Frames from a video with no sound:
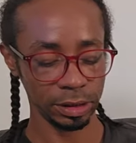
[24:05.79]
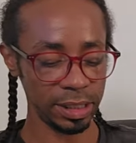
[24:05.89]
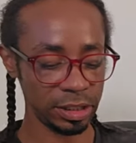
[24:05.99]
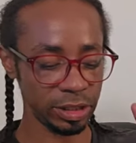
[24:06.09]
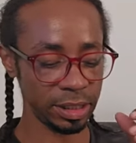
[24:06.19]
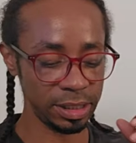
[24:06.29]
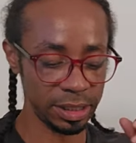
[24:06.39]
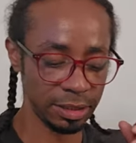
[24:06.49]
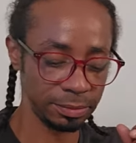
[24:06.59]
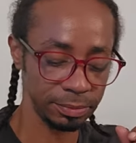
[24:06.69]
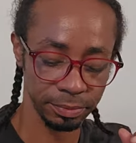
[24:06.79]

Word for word: Let's look at the Sun.